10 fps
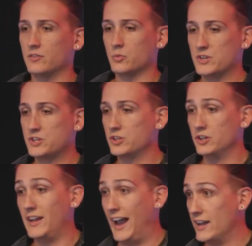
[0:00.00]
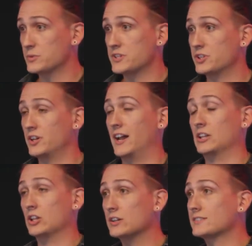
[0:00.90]

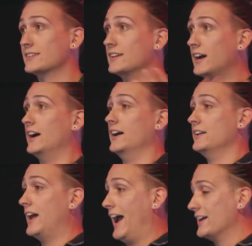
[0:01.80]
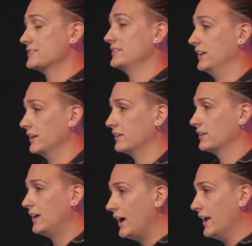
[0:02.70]
look to God asking,
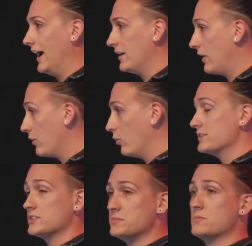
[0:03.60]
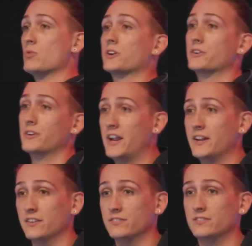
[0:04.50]
God, I want to be more
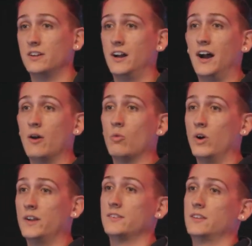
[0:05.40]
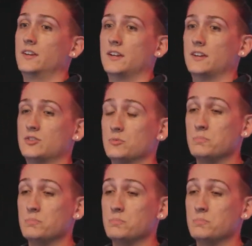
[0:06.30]
creative. I want to